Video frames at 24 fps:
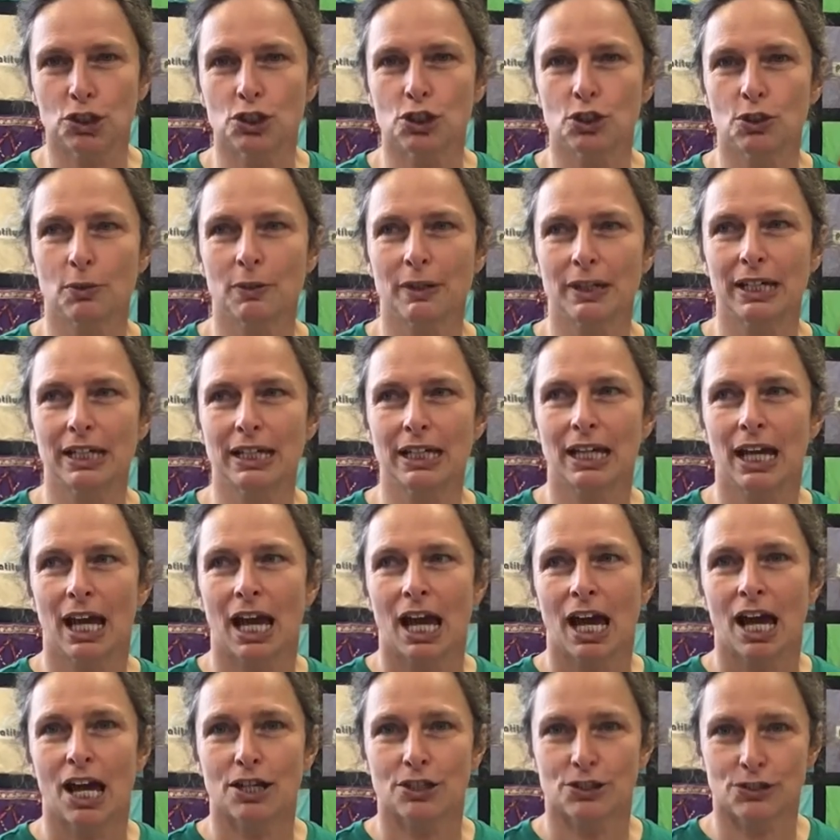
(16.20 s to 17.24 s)
doing
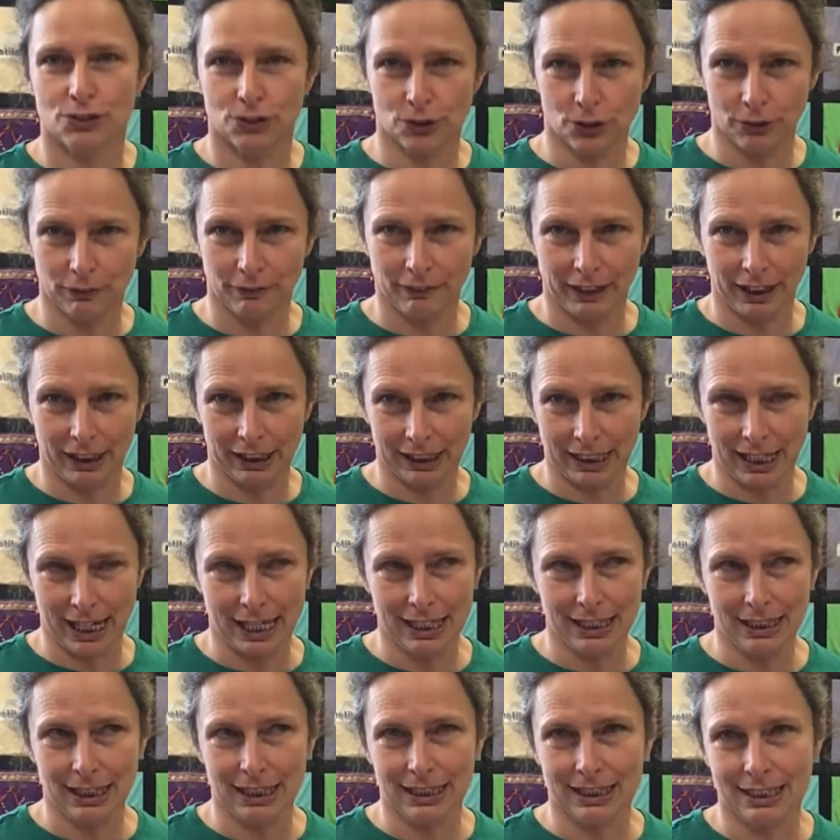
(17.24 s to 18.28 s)
a survey
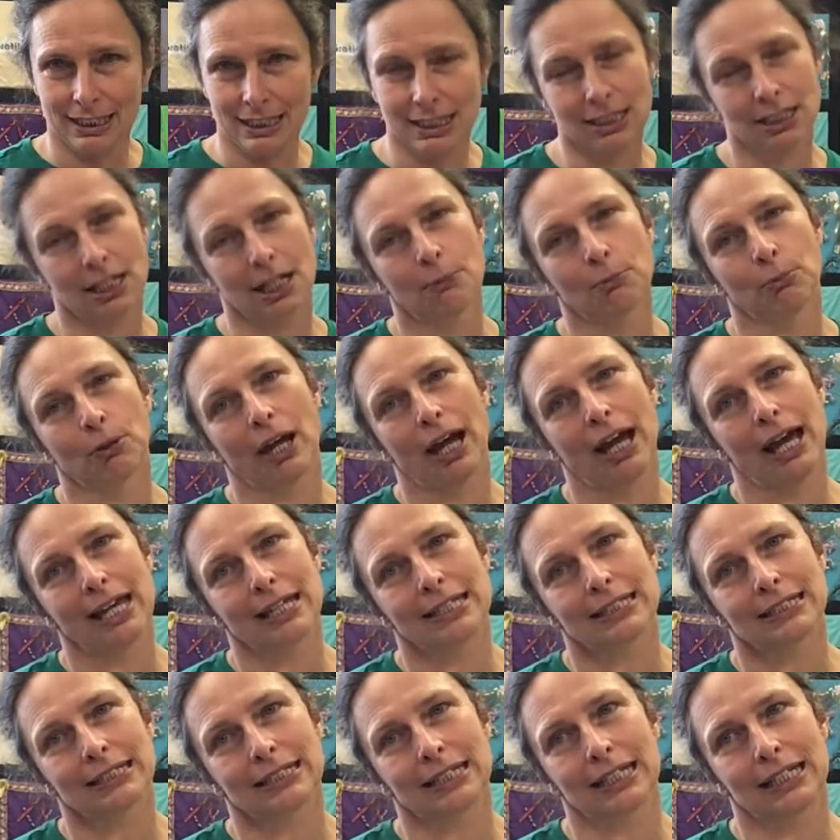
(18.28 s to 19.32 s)
again, and this time we're
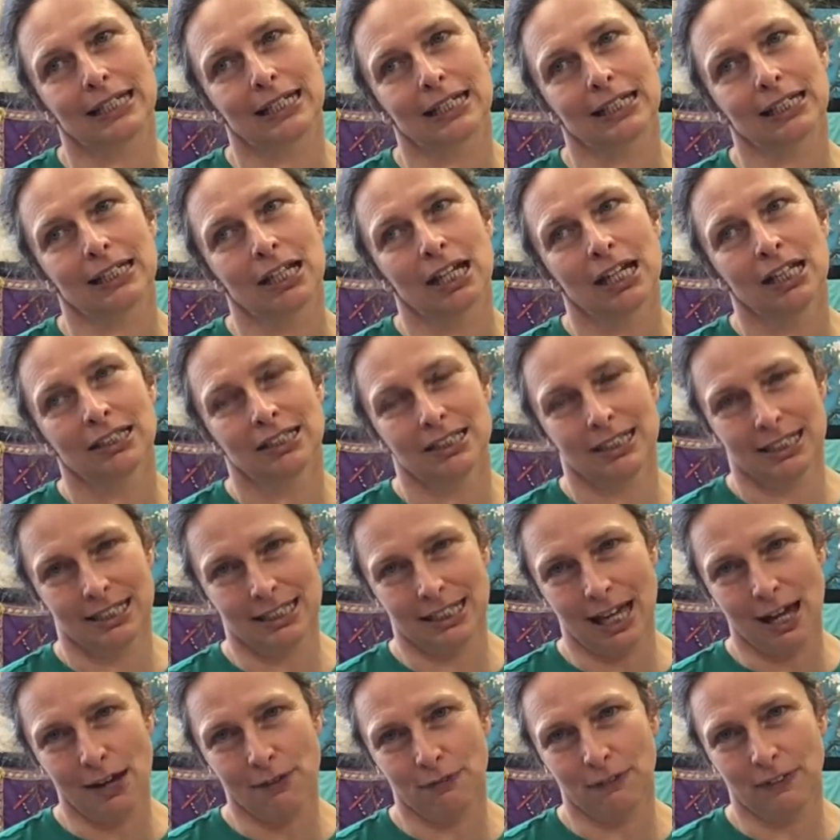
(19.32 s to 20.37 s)
asking the
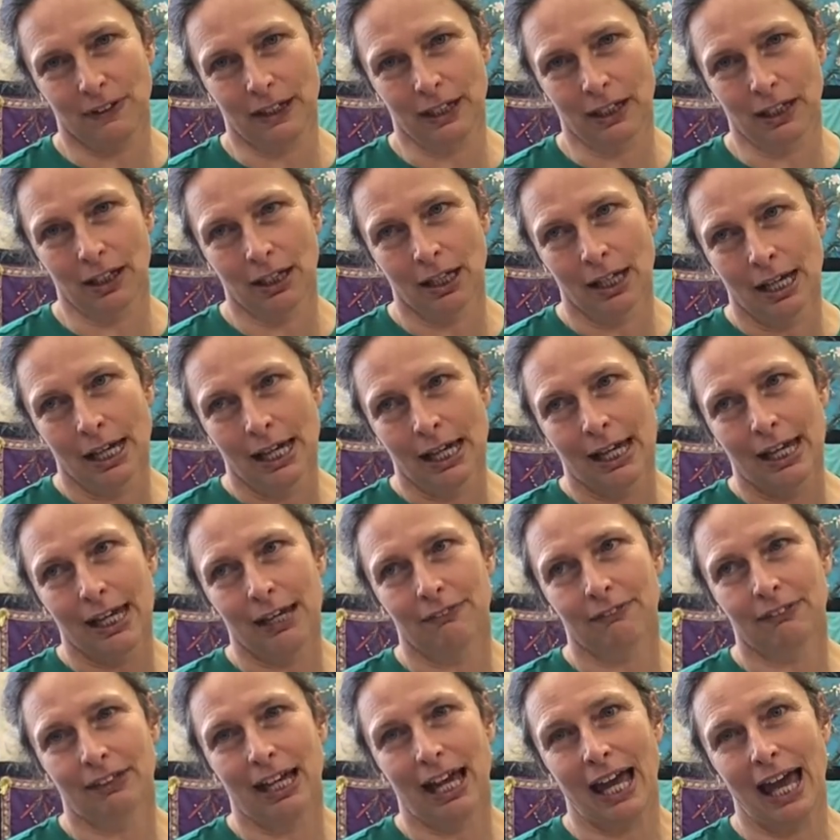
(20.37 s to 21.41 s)
staff here
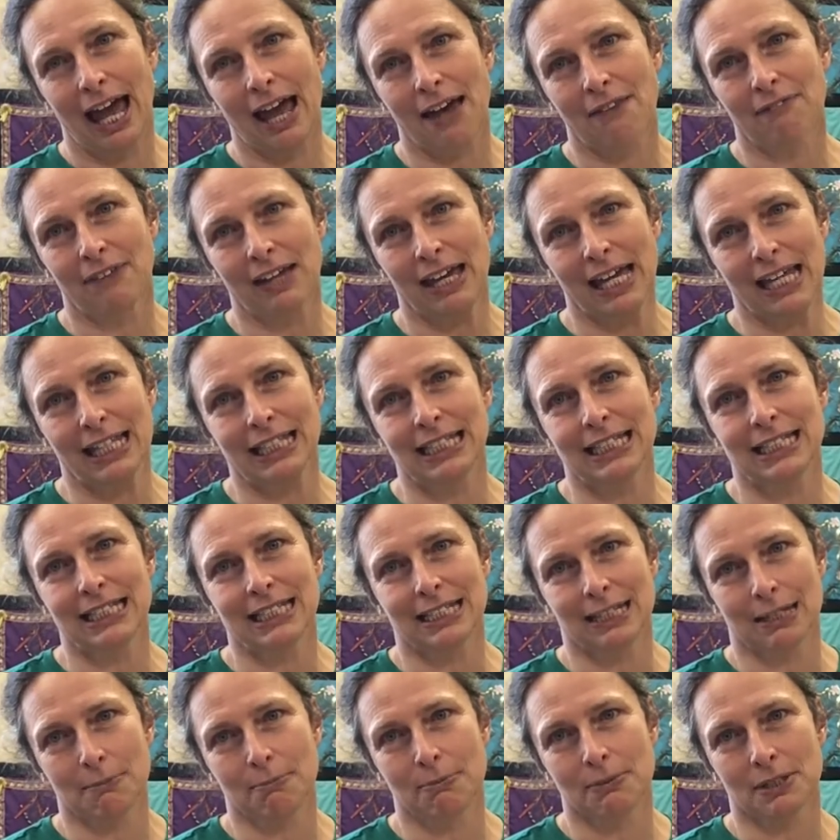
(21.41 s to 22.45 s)
if they have any
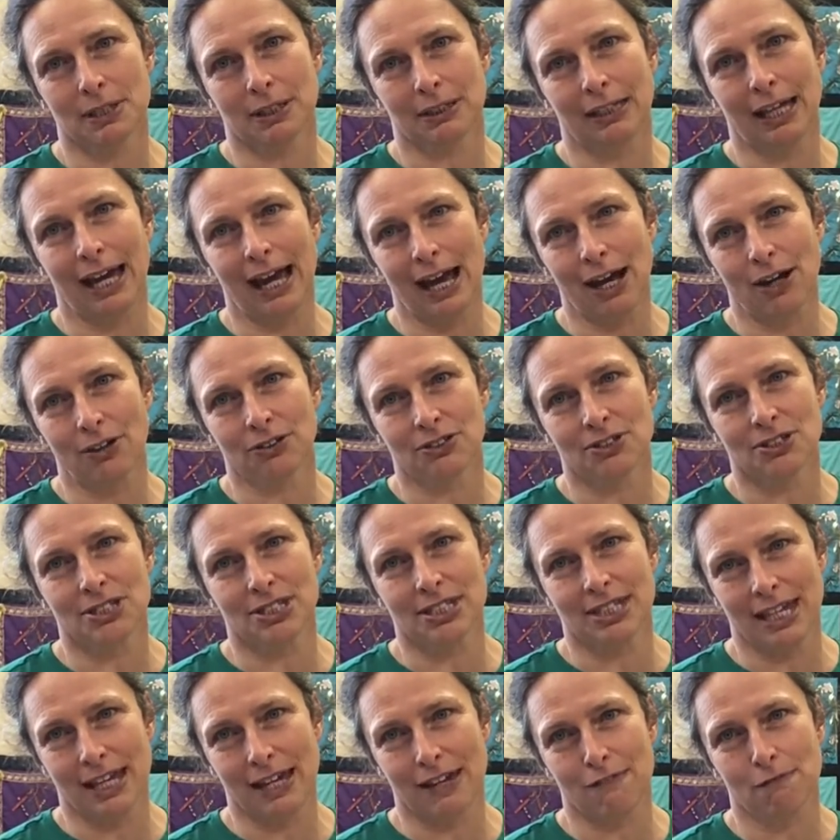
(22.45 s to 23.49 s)
tips on how to
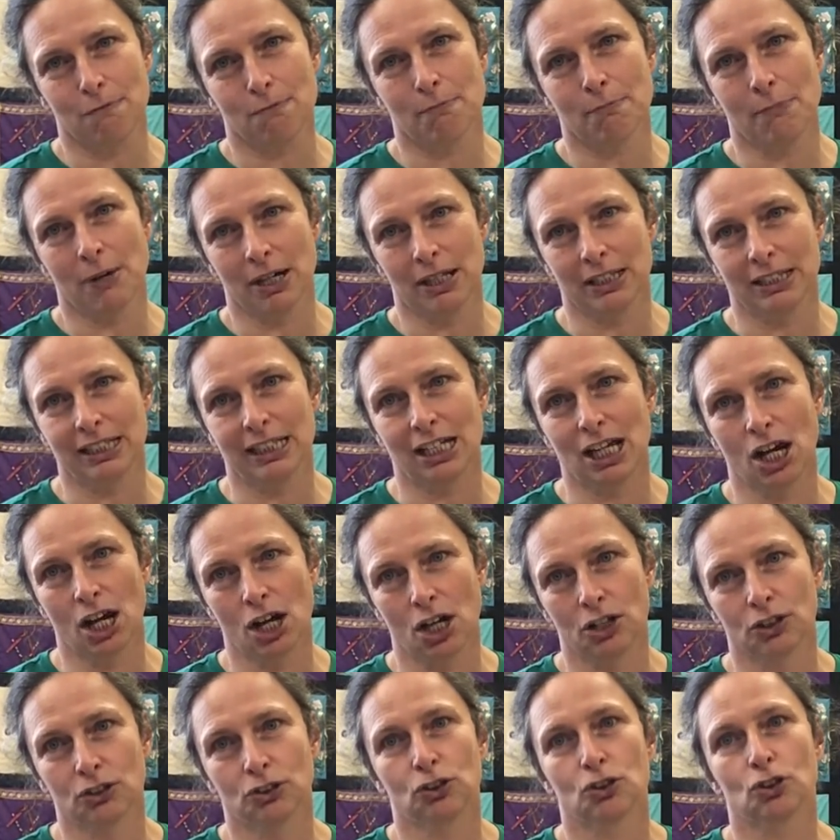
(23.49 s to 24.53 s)
save money
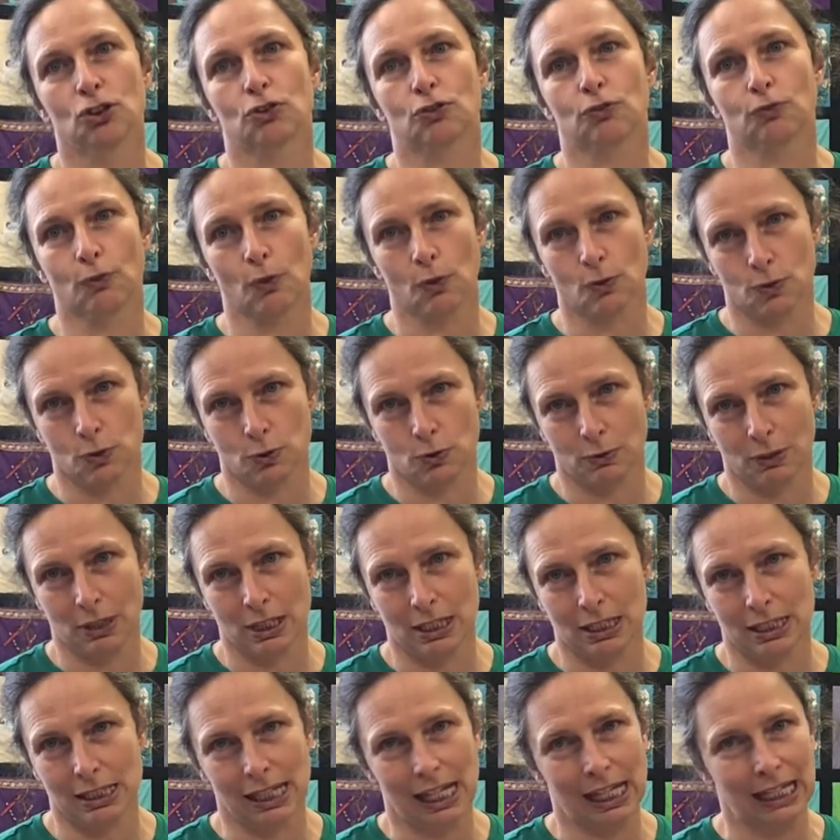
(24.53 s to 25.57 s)
on
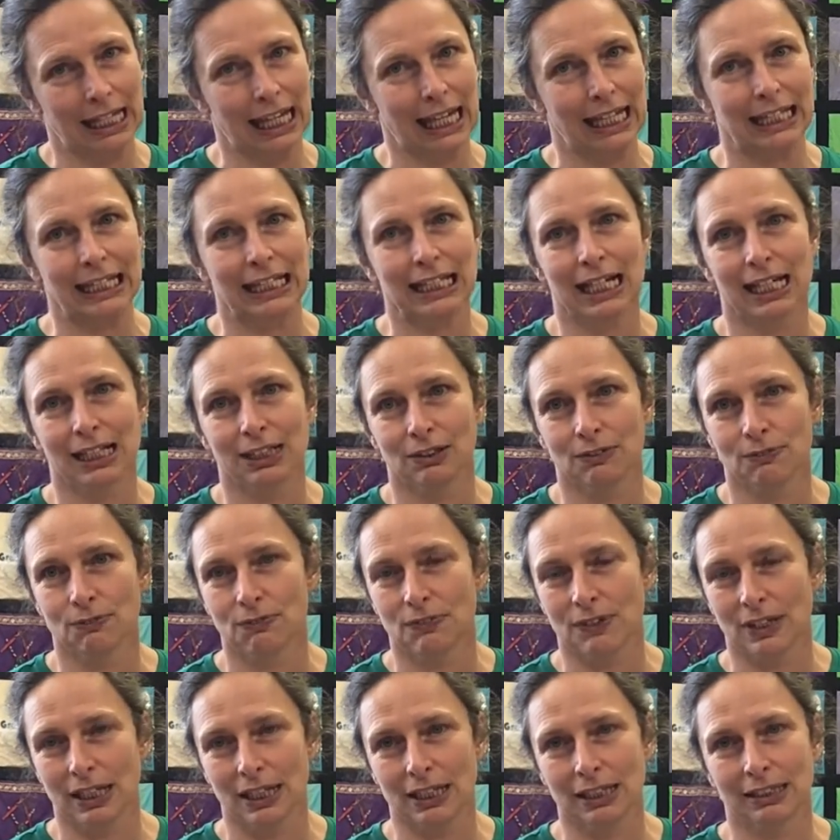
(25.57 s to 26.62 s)
groceries, like any kind of
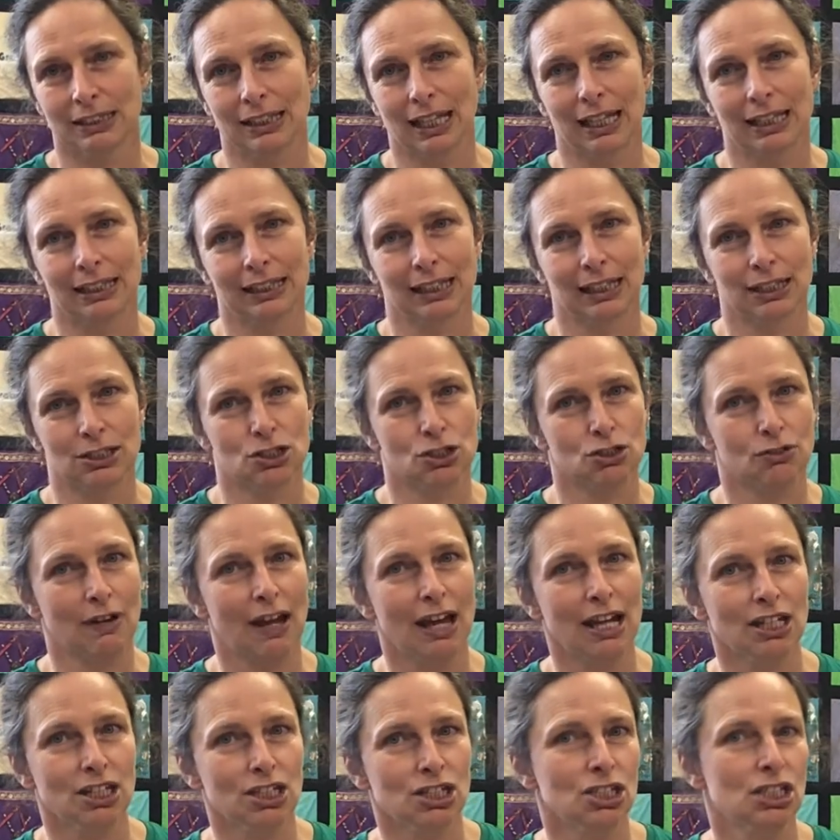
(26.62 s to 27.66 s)
thing that the
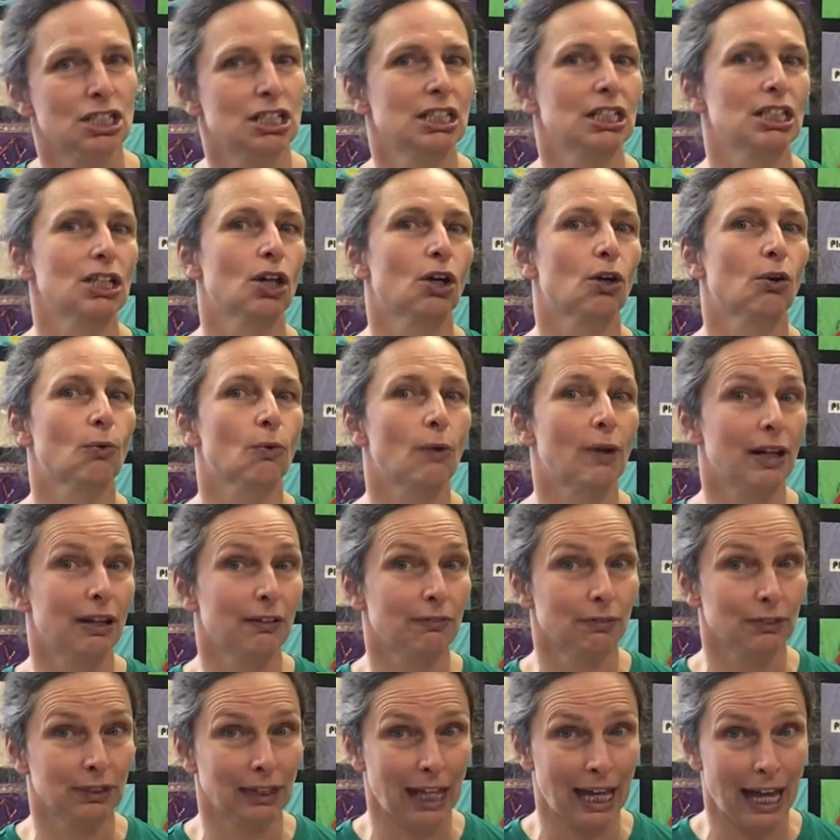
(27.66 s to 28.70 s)
strategy or
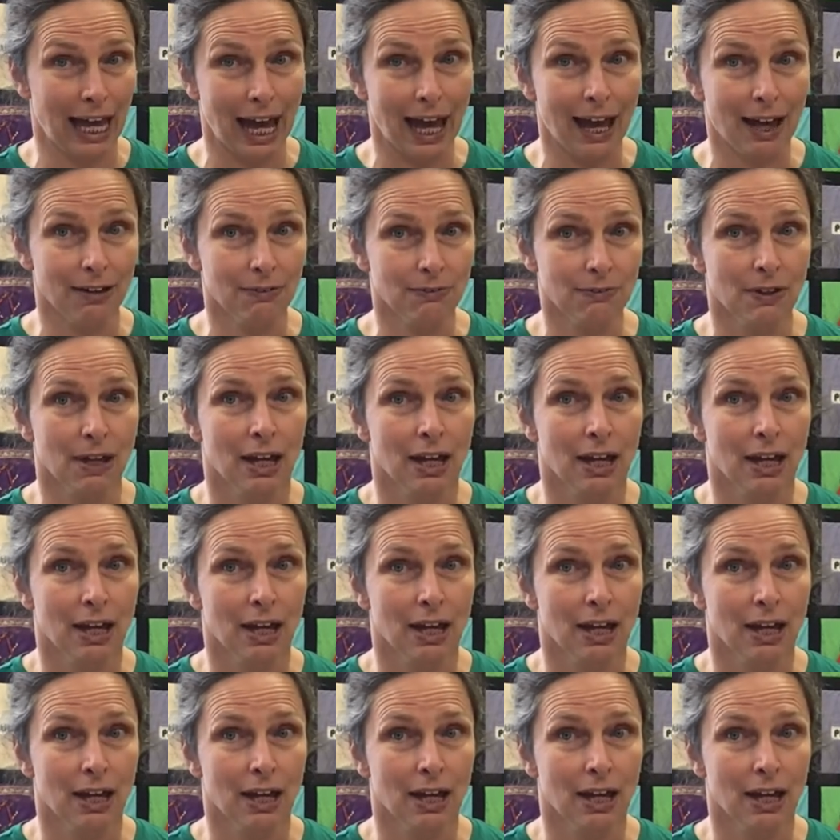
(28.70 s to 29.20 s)
whatever they have.